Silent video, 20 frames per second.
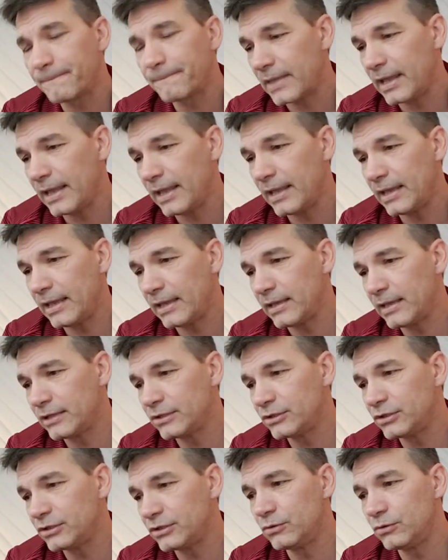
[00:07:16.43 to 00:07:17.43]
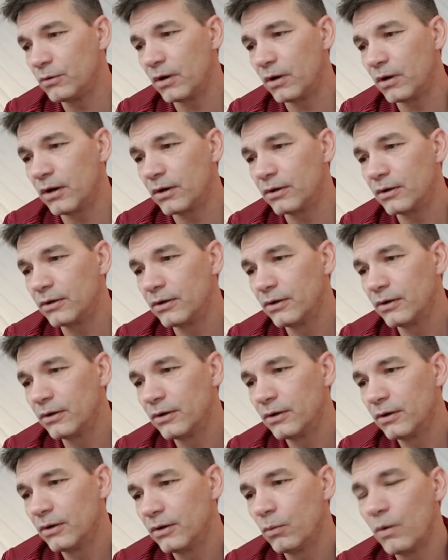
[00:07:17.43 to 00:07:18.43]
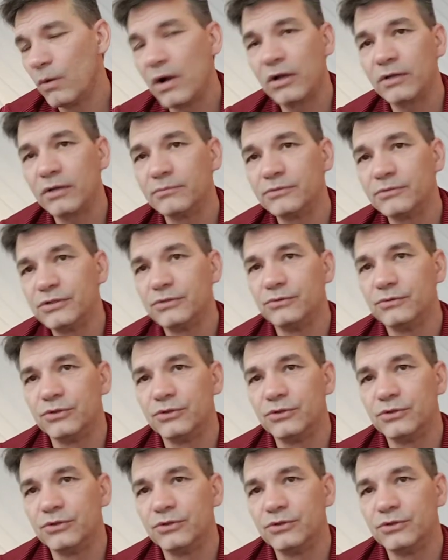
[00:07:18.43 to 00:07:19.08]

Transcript: and you are welcome to